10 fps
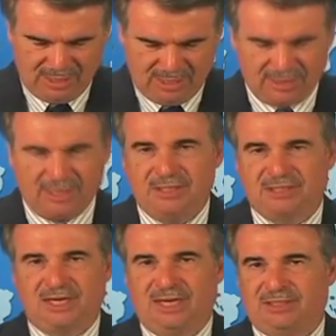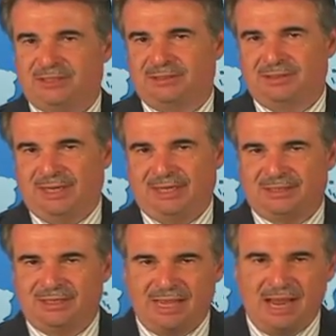And then he said
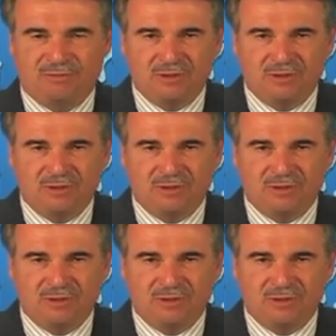that they have